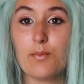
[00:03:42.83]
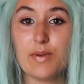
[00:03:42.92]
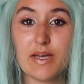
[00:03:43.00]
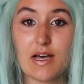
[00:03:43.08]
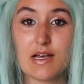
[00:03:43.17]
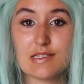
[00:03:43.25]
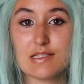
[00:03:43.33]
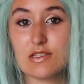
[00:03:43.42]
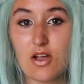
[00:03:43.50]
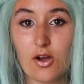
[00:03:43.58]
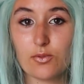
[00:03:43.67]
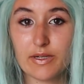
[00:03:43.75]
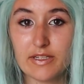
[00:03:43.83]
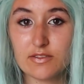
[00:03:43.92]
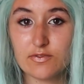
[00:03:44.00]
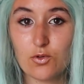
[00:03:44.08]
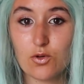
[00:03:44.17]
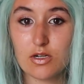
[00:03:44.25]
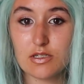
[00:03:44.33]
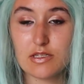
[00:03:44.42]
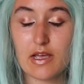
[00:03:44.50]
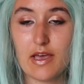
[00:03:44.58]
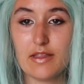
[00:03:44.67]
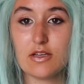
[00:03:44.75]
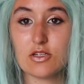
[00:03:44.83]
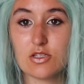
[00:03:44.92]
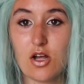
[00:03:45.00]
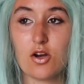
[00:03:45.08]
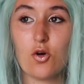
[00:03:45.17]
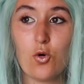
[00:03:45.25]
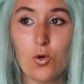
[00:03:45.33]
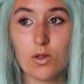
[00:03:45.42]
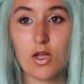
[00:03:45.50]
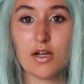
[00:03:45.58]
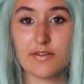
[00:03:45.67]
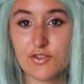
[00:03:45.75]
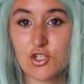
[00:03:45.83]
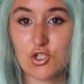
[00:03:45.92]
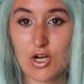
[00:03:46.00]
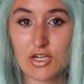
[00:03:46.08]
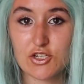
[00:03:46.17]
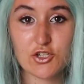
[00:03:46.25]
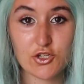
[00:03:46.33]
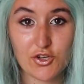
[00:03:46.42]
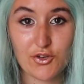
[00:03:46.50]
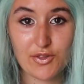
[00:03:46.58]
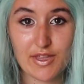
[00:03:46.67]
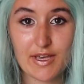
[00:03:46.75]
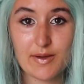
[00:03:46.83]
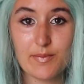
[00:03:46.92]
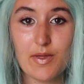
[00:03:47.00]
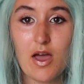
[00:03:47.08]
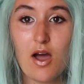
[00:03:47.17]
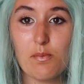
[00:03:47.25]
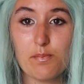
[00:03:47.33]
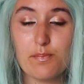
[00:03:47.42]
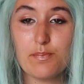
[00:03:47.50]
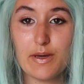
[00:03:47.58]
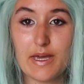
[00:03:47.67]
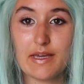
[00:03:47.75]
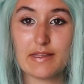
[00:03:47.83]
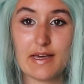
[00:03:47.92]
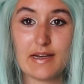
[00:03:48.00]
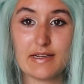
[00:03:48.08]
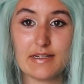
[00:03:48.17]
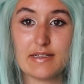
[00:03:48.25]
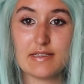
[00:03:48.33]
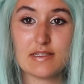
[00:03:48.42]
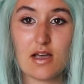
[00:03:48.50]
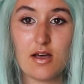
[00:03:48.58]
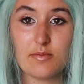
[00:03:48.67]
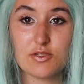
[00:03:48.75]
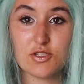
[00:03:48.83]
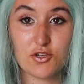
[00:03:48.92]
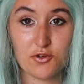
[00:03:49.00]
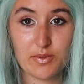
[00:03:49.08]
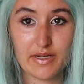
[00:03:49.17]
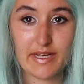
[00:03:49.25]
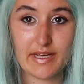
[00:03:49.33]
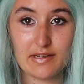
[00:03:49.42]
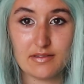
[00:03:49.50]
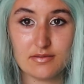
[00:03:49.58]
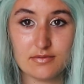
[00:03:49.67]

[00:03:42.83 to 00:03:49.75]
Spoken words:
because it's not reinforced and there's not a whole lot of stretch to them, being that it is scuba knit.